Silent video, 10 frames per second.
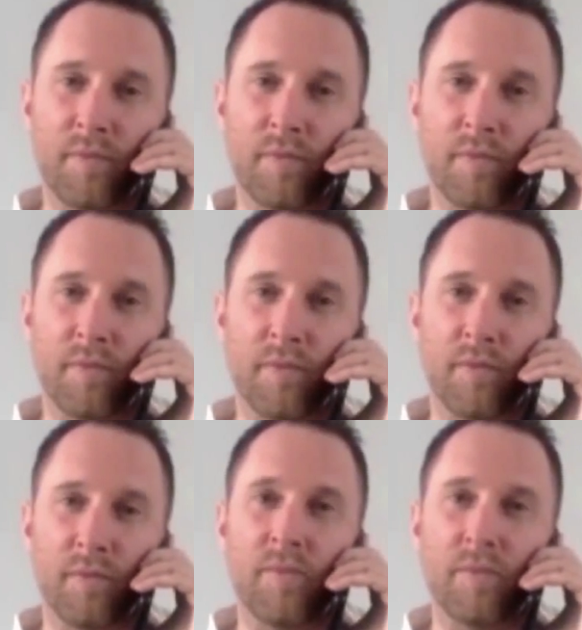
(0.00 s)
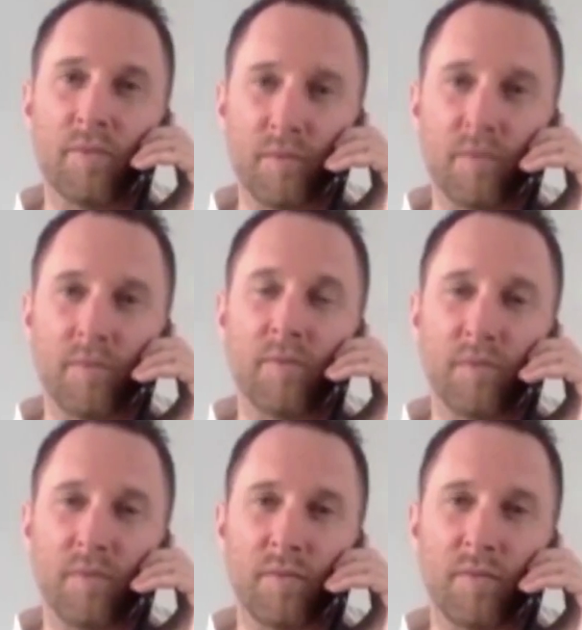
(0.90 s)

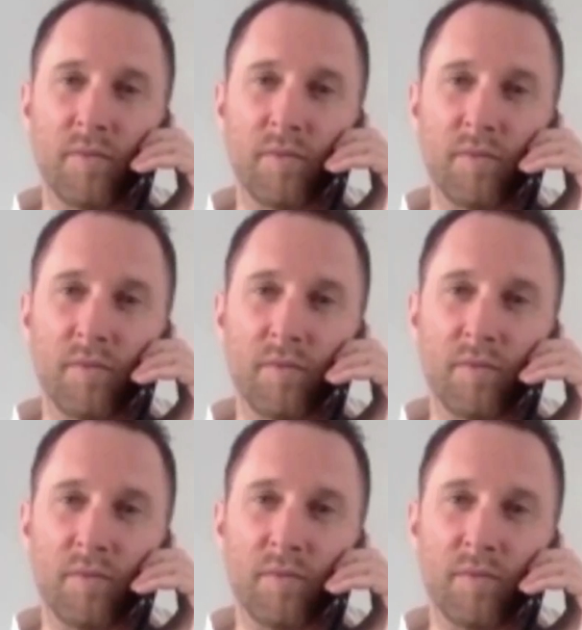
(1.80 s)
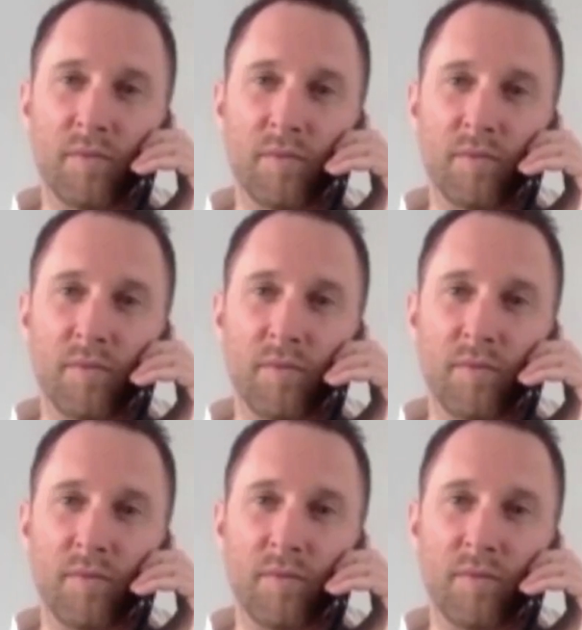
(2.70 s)

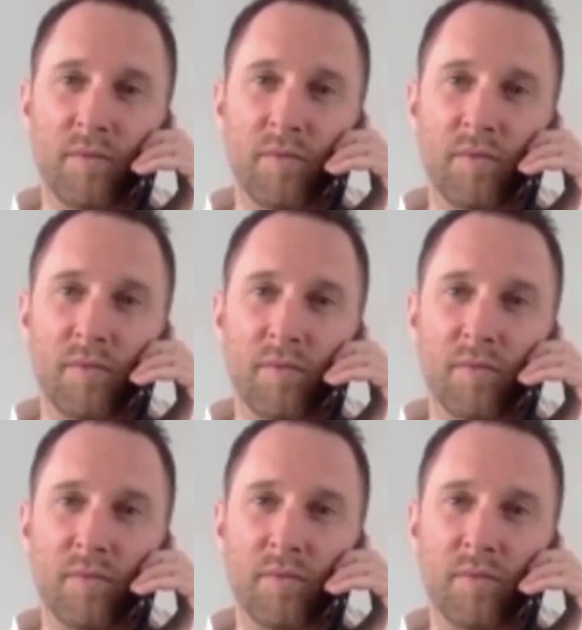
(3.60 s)
(silent)